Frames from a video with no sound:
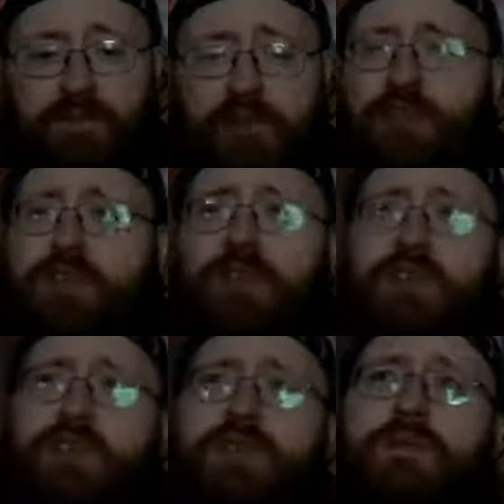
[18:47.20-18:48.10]
What's on?
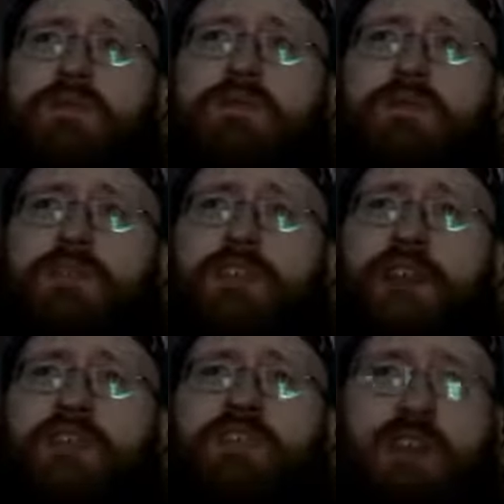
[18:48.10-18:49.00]
like
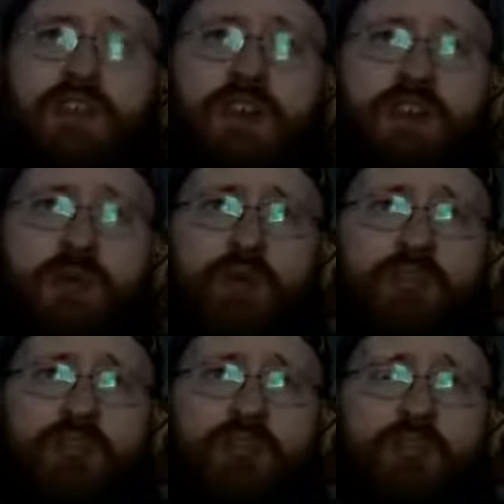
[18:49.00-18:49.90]
CBS, I watched
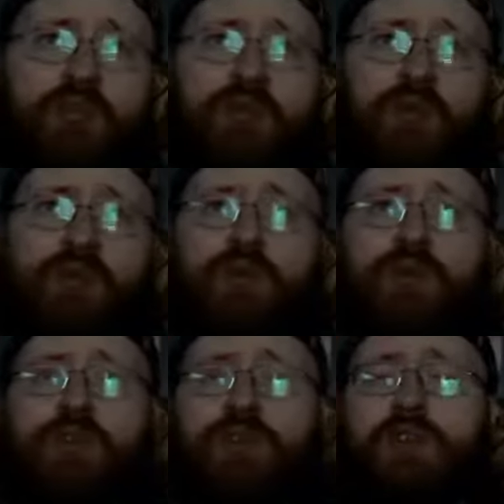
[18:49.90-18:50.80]
Ninja
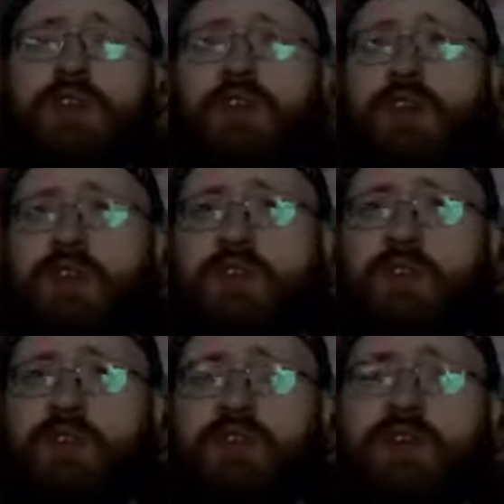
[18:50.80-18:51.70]
Turtles and
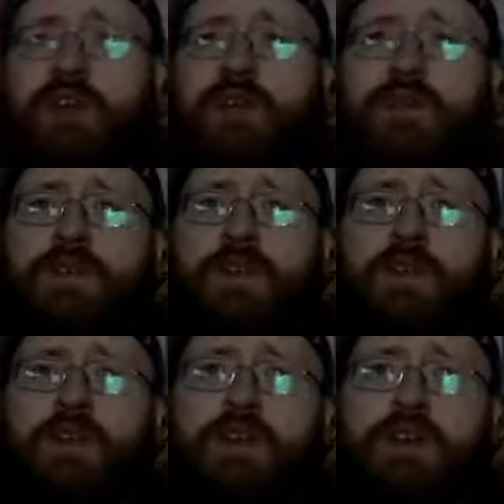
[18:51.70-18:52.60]
other stuff.
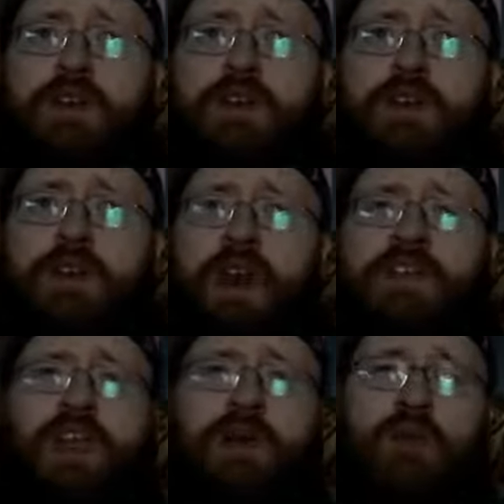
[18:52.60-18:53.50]
And
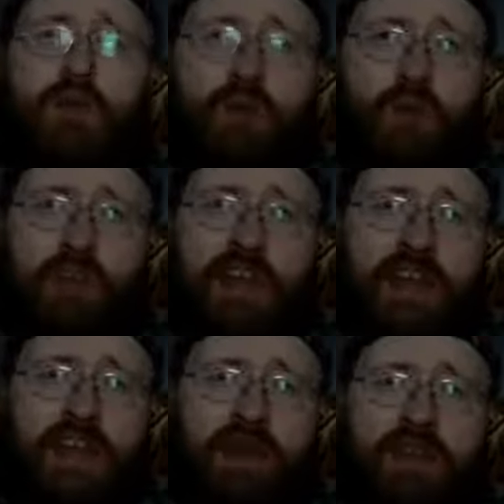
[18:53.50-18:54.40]
then I went more into
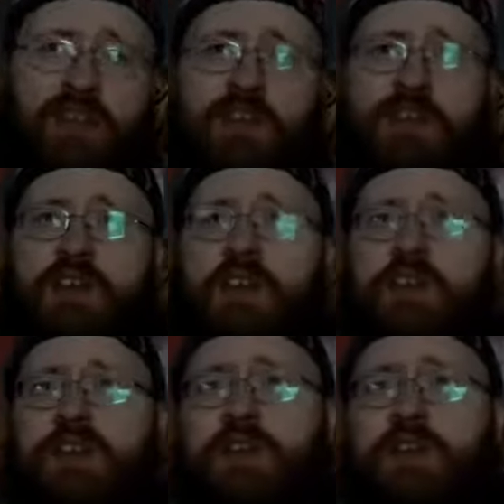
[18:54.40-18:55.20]
ABC.